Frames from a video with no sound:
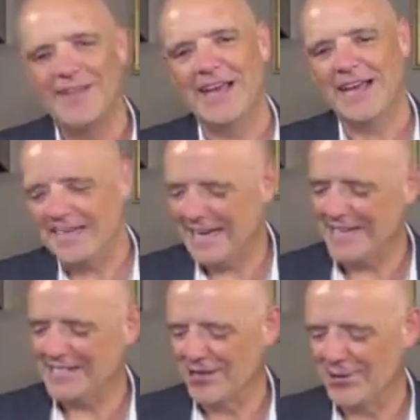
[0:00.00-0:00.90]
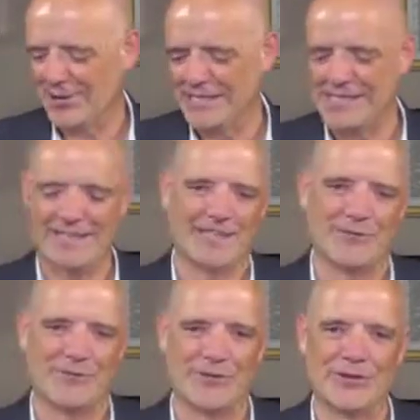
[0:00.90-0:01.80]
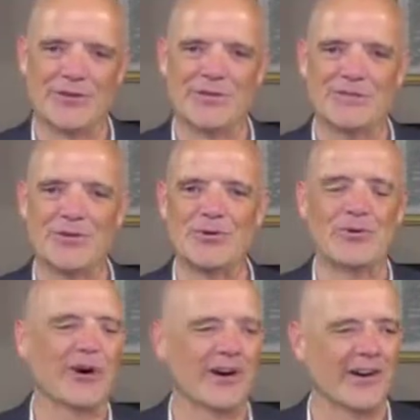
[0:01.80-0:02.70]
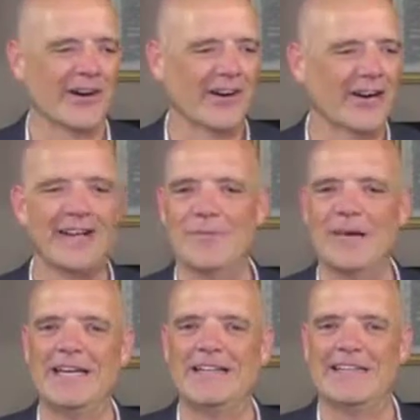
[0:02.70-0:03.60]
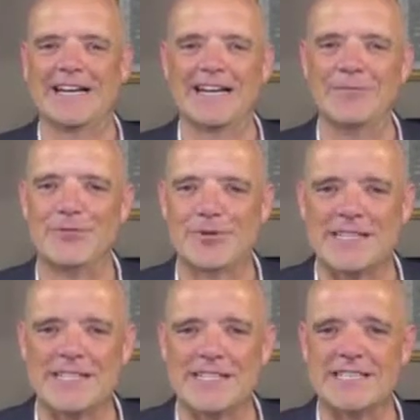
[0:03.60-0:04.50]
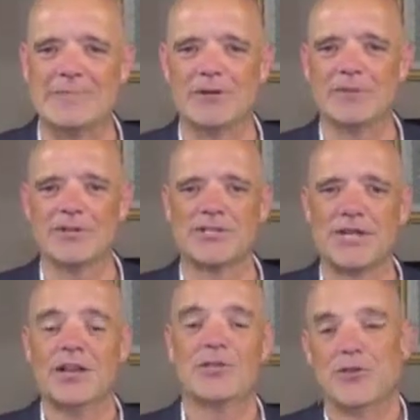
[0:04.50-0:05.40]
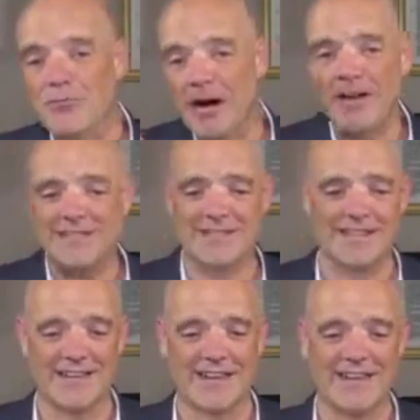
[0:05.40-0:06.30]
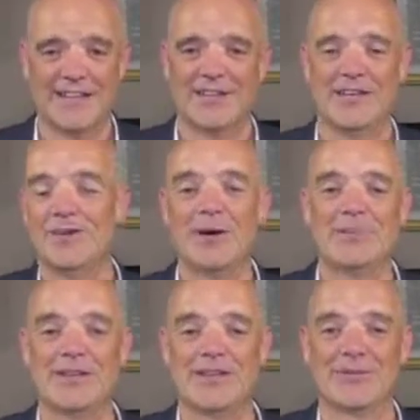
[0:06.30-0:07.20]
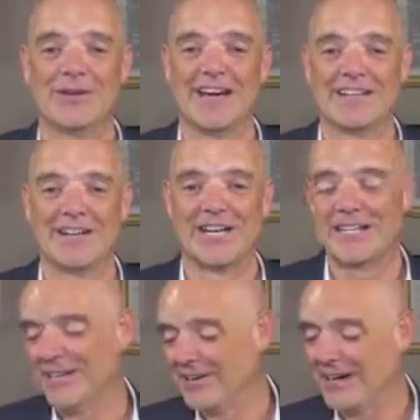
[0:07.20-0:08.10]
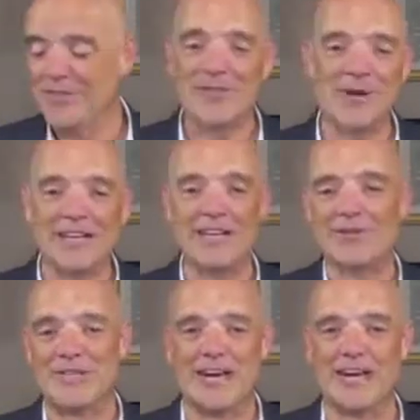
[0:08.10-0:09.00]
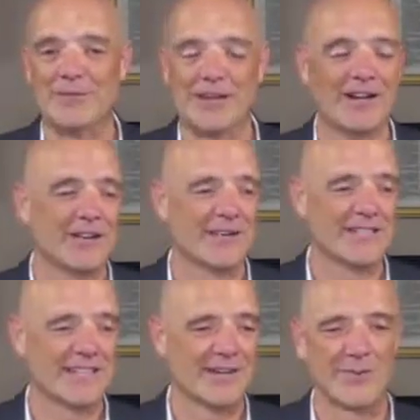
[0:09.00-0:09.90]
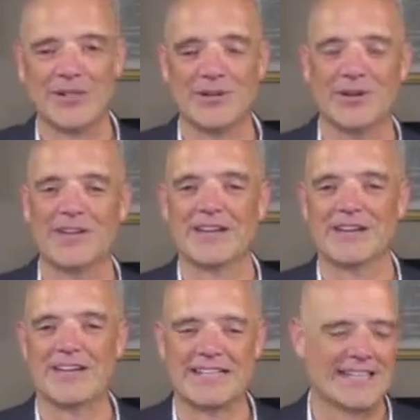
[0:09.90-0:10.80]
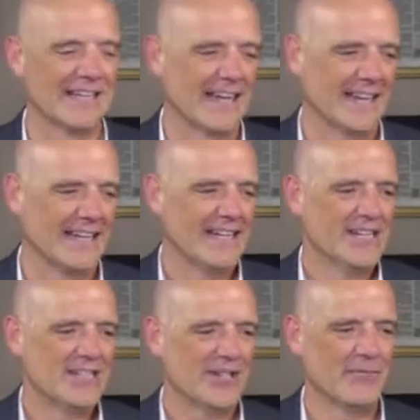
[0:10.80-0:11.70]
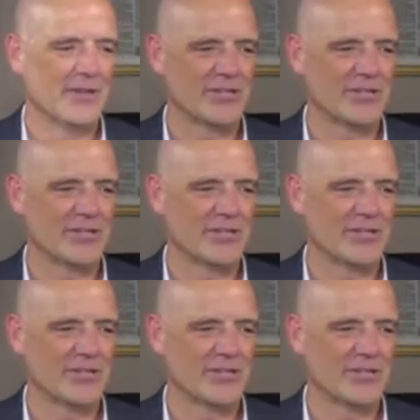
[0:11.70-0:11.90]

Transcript: And as always, thank you for those of you who are our Club 8 and Club 360 members. You bought uh, the equipment that we got right here and the radio time and all that uh, we do on the internet, and I so much